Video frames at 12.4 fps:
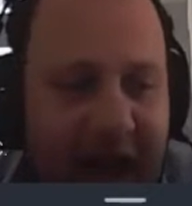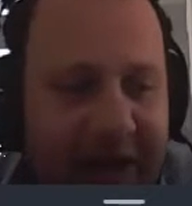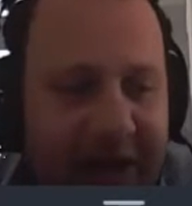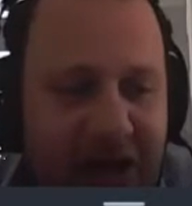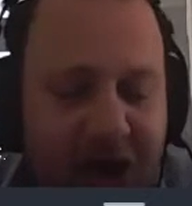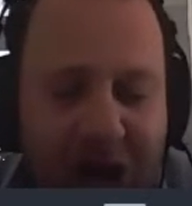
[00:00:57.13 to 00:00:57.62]

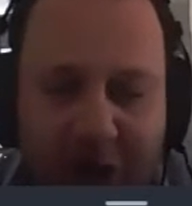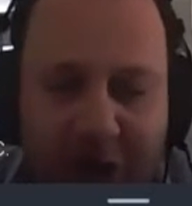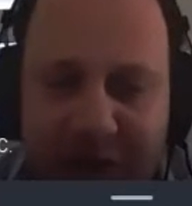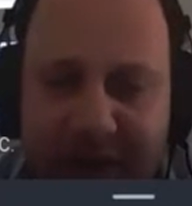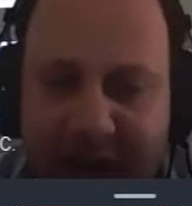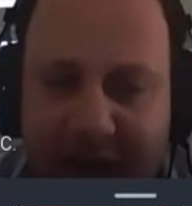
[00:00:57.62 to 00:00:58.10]
Let's
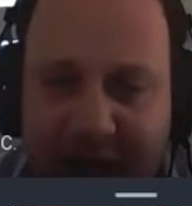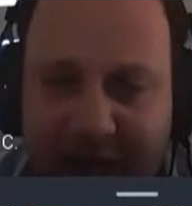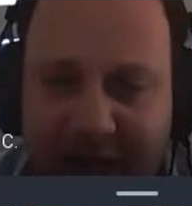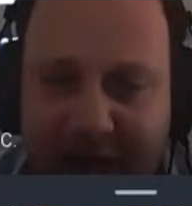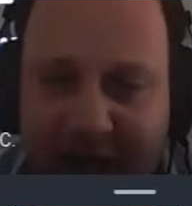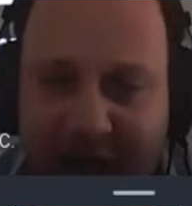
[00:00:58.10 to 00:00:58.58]
close it,
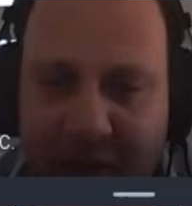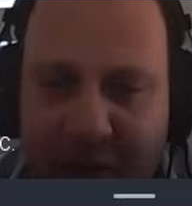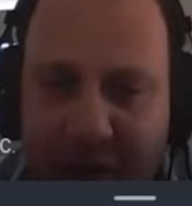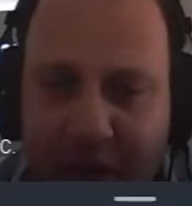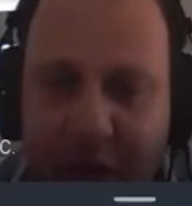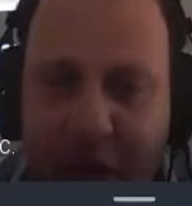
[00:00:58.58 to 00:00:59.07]
guys. There we
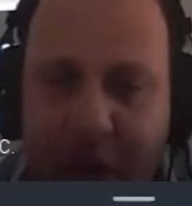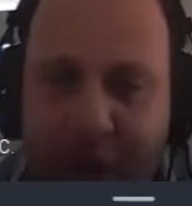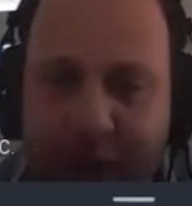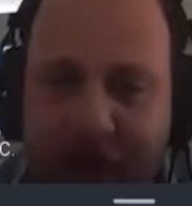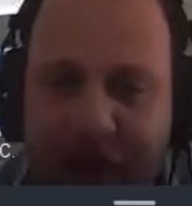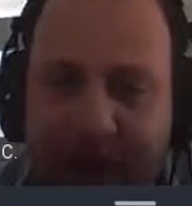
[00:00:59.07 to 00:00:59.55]
go.
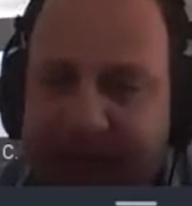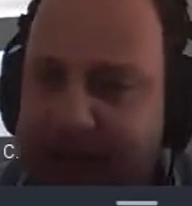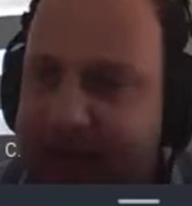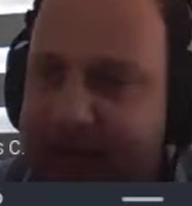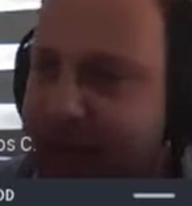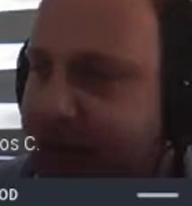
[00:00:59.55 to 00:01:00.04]
We
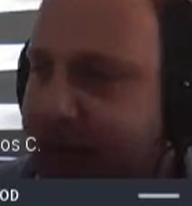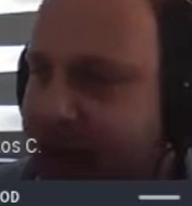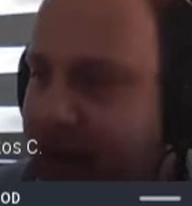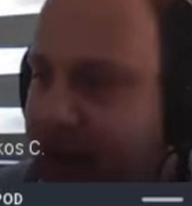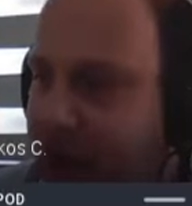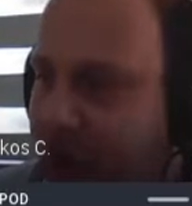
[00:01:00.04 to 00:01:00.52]
just
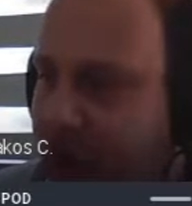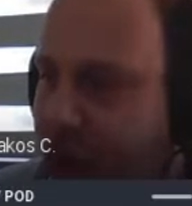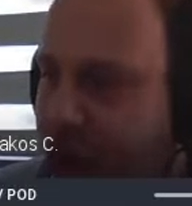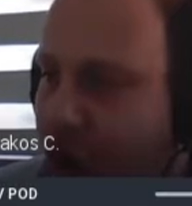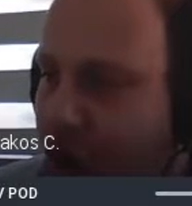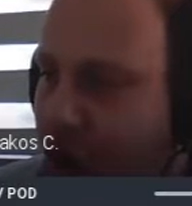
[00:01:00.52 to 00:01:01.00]

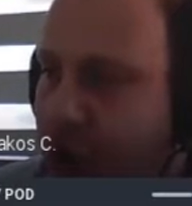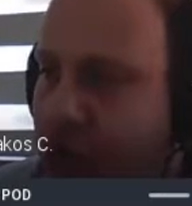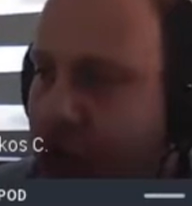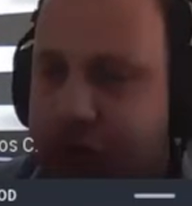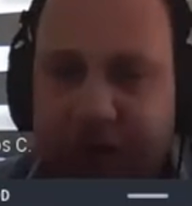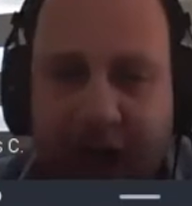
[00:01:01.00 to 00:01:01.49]

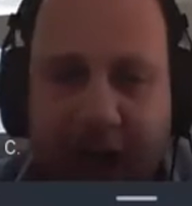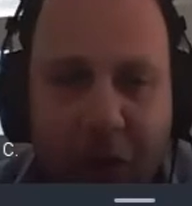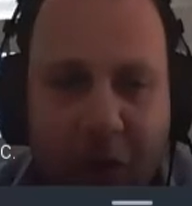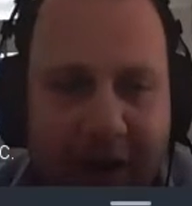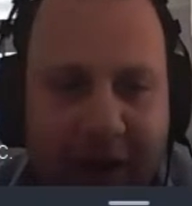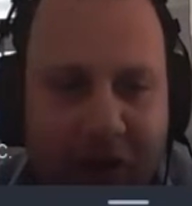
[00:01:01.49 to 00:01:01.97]
closed
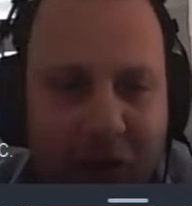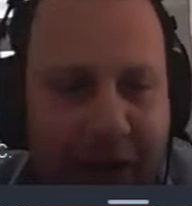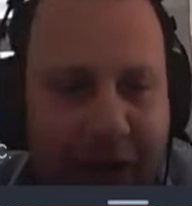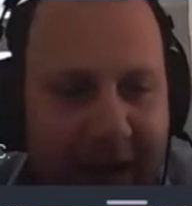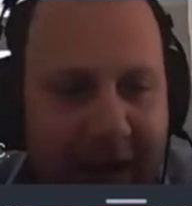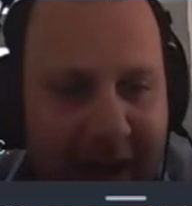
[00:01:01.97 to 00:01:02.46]
our
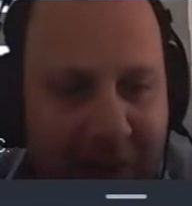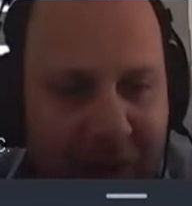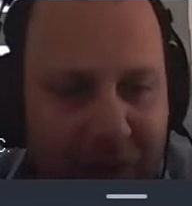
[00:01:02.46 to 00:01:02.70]
dollar CAD